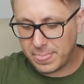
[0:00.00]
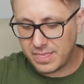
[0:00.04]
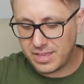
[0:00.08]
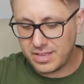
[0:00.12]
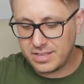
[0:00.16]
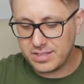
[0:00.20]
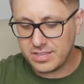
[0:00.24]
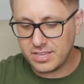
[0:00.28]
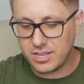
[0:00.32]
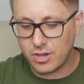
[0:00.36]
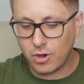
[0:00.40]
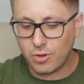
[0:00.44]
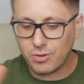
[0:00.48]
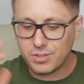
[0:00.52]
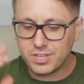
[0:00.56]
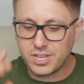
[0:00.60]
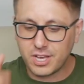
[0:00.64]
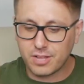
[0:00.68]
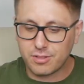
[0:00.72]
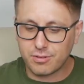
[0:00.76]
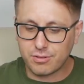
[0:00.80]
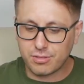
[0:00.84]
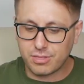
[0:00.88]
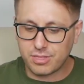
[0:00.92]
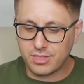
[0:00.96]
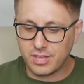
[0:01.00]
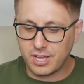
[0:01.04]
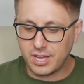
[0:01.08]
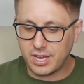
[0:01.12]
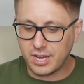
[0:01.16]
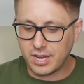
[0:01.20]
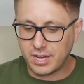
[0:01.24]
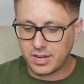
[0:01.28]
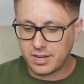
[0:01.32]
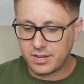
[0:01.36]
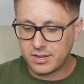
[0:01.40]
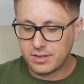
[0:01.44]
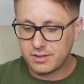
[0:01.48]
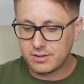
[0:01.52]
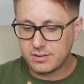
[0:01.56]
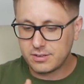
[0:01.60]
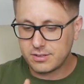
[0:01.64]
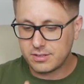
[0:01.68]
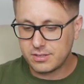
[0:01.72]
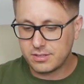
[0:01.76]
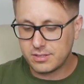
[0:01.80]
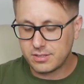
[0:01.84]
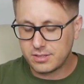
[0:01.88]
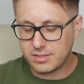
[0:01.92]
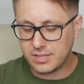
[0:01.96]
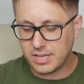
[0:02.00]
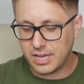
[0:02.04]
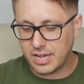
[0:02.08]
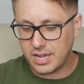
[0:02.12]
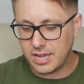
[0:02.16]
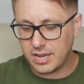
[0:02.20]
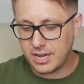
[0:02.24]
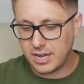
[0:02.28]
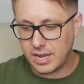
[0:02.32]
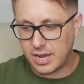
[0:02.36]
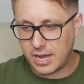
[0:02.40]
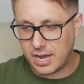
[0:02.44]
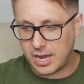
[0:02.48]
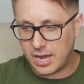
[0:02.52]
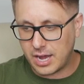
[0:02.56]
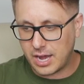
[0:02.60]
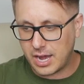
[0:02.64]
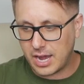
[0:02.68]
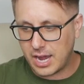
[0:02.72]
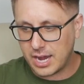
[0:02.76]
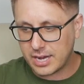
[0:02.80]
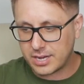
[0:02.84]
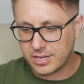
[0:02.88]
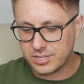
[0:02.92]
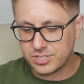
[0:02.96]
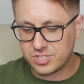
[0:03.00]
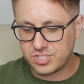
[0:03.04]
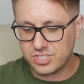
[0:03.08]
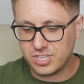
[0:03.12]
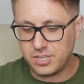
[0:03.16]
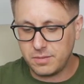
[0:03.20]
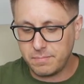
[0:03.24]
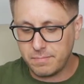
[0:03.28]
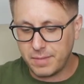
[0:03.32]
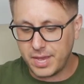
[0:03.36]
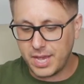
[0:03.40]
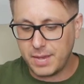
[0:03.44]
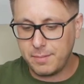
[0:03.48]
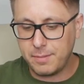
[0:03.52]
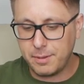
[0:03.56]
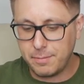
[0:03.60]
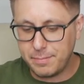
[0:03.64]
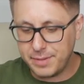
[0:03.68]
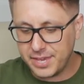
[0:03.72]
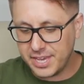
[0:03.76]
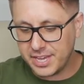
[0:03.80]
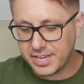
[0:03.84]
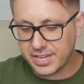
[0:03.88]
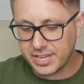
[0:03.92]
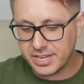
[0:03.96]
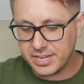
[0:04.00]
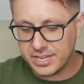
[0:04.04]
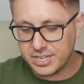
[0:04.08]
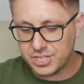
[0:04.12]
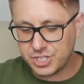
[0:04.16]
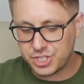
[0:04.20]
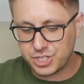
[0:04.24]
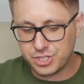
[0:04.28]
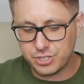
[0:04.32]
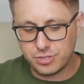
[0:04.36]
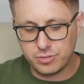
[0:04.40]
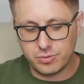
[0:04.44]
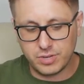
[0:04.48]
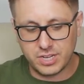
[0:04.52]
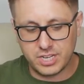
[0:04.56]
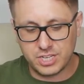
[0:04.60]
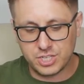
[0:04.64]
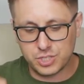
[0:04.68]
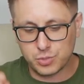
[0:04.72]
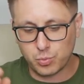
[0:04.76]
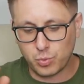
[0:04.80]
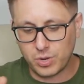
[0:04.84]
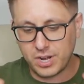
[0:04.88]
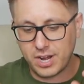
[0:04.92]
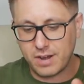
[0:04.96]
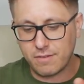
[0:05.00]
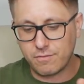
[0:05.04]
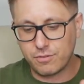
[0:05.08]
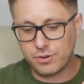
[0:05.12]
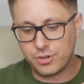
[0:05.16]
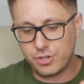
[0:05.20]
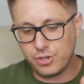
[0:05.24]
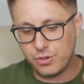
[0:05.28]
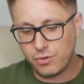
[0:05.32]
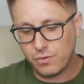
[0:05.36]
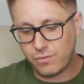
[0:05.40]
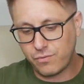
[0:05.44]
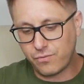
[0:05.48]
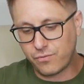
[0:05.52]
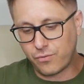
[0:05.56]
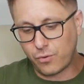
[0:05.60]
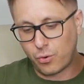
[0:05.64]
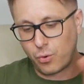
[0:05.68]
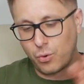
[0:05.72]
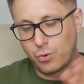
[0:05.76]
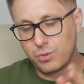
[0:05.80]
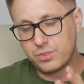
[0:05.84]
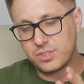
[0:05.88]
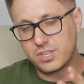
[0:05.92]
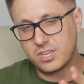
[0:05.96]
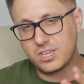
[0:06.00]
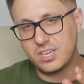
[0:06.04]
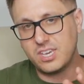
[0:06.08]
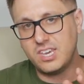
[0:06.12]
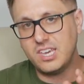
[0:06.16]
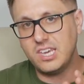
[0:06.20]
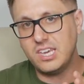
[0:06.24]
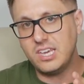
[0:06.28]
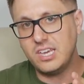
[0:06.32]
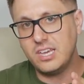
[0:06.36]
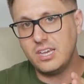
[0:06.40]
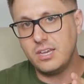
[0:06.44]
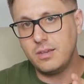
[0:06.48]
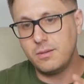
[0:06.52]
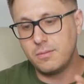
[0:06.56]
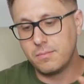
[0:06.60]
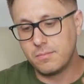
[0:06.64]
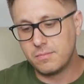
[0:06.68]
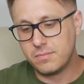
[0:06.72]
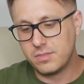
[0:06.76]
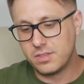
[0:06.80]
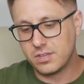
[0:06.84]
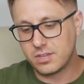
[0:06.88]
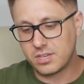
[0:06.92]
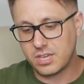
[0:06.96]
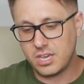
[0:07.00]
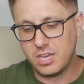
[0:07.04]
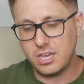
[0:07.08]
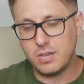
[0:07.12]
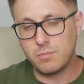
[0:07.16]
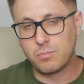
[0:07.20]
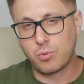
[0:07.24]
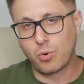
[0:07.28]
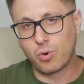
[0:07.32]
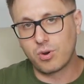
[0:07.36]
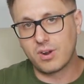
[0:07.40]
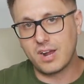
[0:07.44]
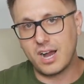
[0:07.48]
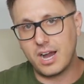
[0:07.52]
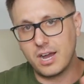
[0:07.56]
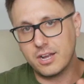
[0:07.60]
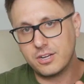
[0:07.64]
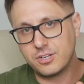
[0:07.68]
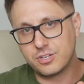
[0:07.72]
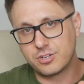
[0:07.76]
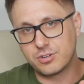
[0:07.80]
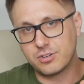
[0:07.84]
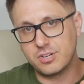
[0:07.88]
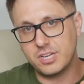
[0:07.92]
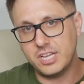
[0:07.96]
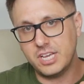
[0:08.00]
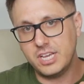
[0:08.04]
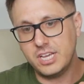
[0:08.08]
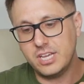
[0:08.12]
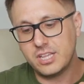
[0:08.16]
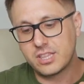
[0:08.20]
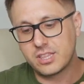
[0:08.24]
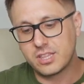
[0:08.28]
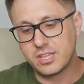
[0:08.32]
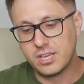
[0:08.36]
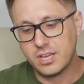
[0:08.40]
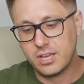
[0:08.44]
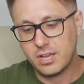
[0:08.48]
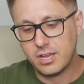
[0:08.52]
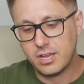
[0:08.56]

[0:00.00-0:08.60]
the only other thing that I could see maybe being an issue is whenever you fold the keyboard underneath,